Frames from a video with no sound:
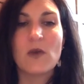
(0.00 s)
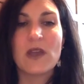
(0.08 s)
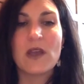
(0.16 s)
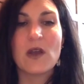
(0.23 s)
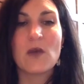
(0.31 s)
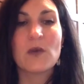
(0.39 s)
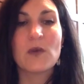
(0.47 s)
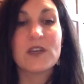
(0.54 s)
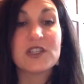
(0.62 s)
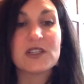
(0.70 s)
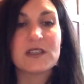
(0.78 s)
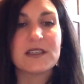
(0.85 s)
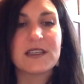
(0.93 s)

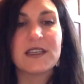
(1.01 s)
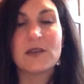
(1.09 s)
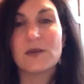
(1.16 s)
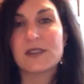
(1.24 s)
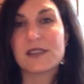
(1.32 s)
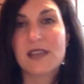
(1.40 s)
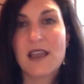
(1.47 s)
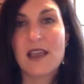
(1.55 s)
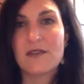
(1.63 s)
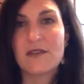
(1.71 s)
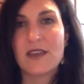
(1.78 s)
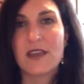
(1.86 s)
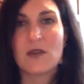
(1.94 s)
Originally it was kind of like,